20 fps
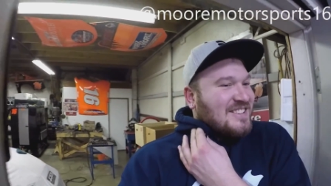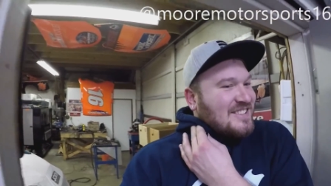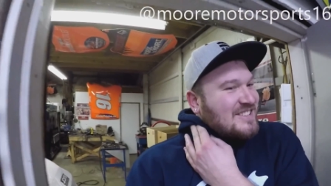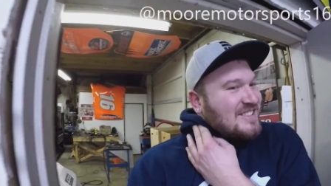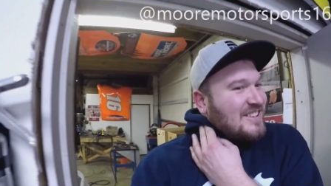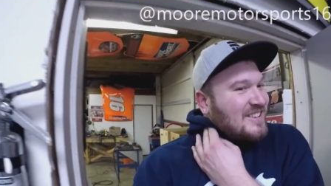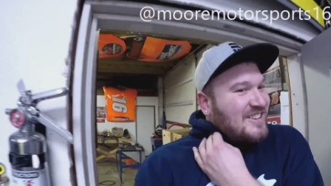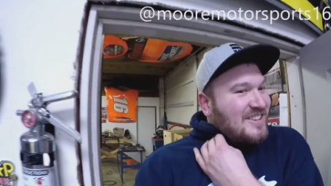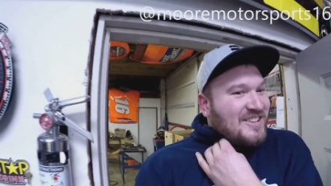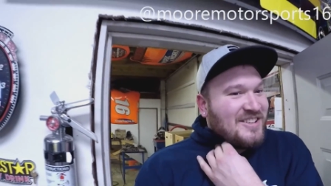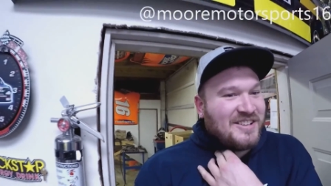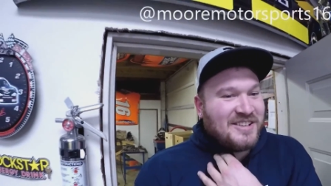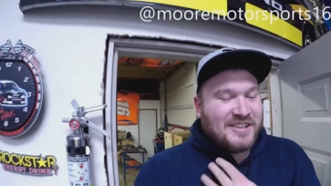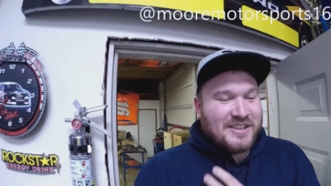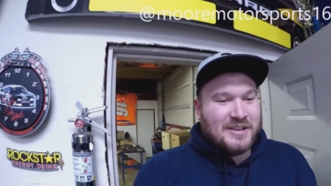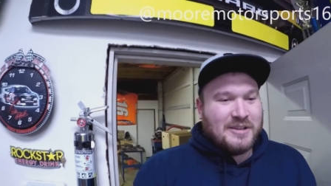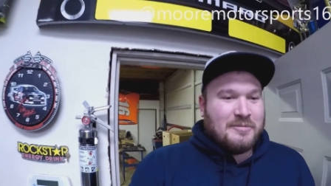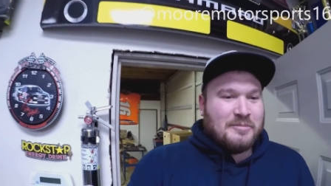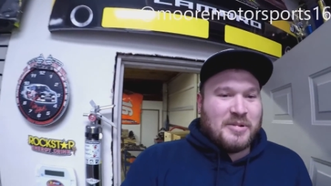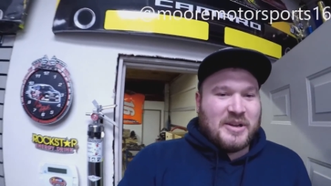So,
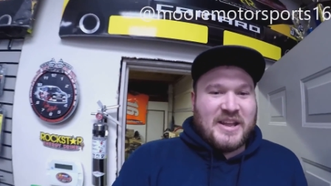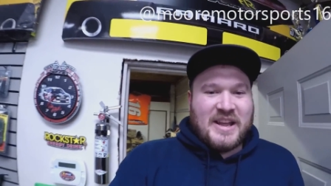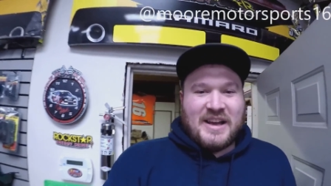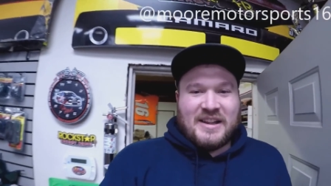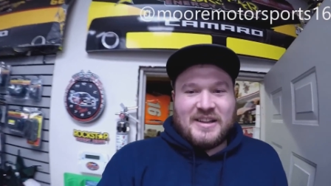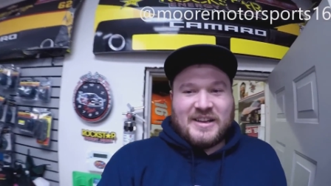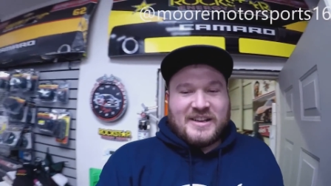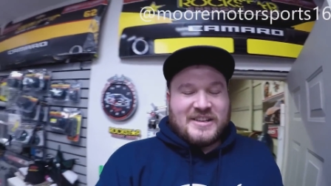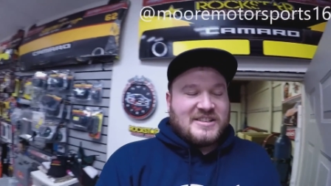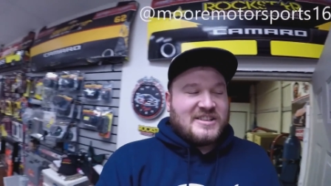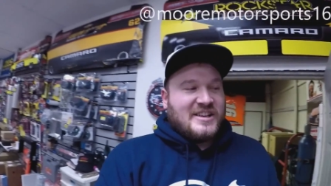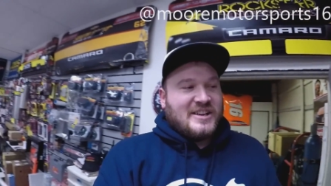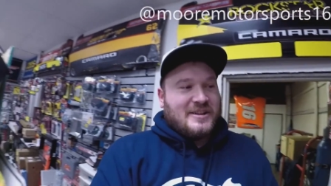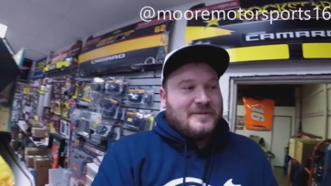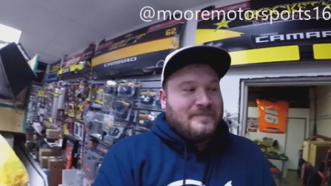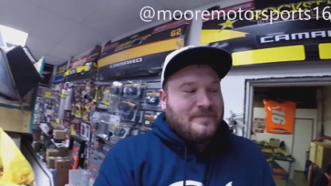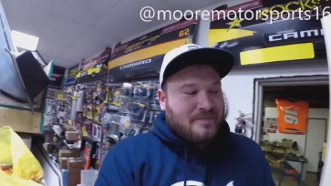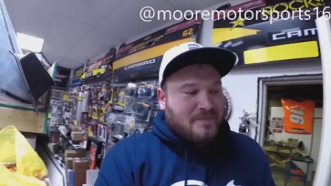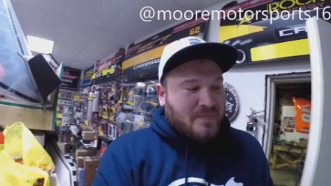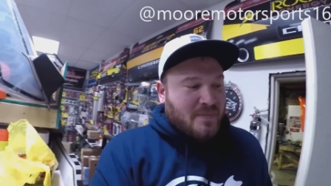but yeah, like I
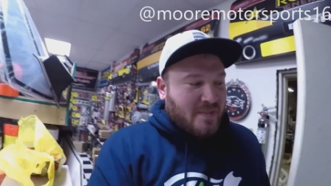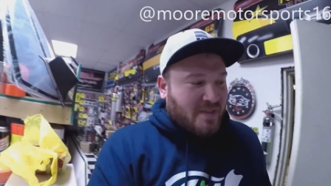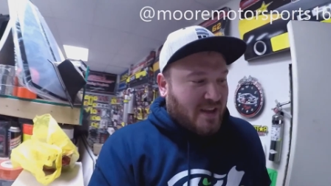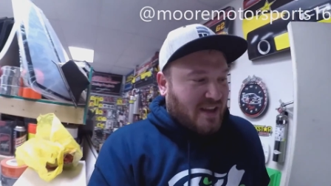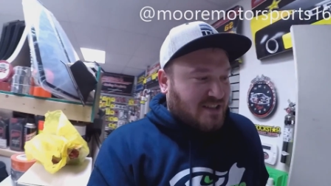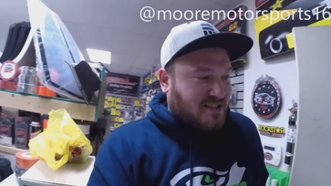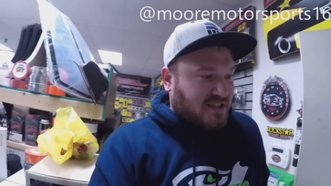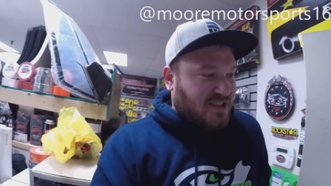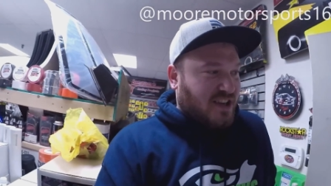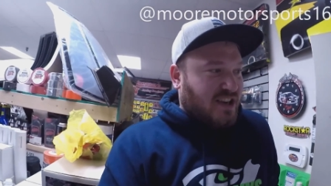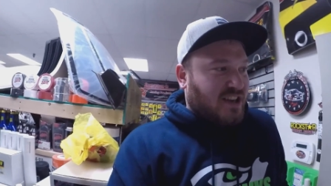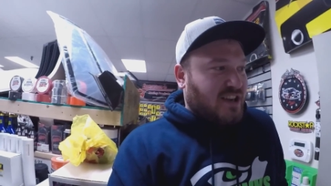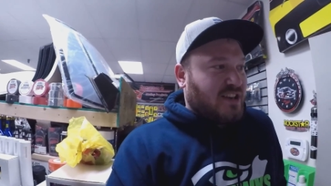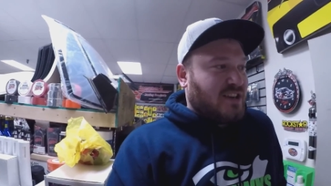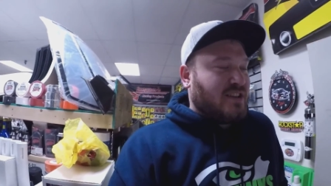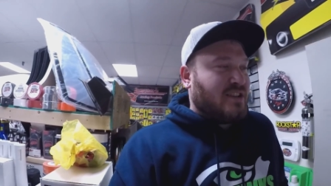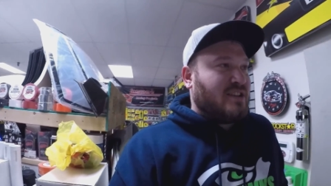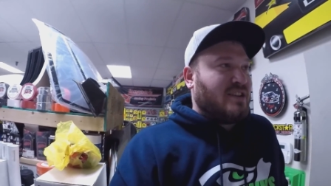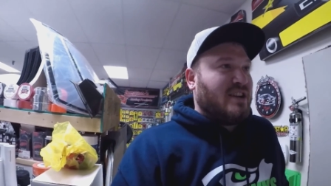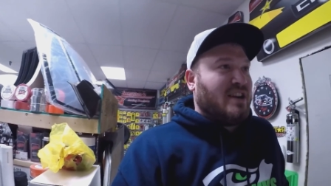said, that's
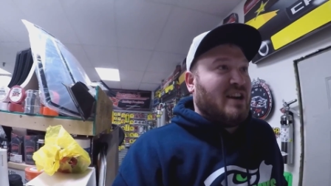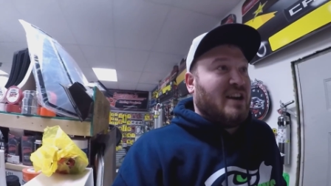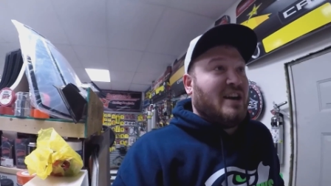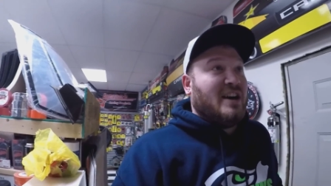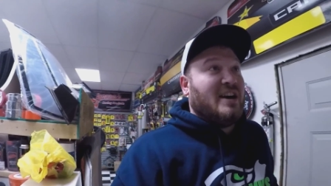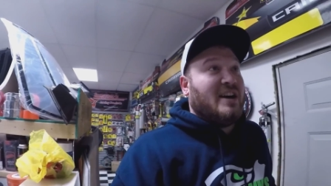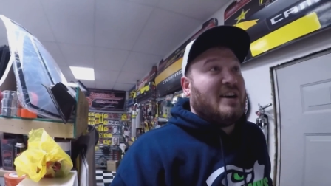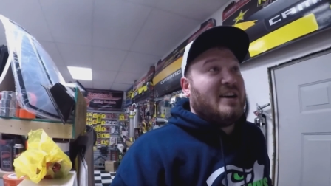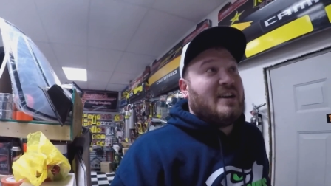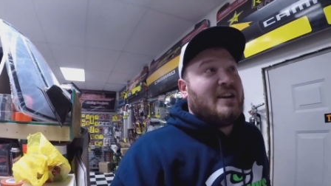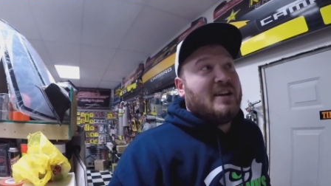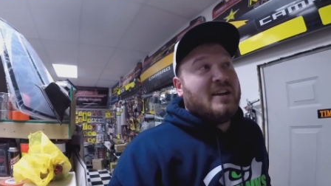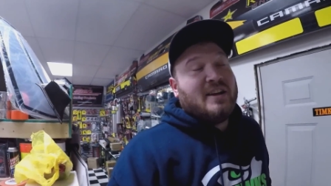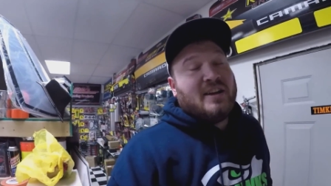done. Uh,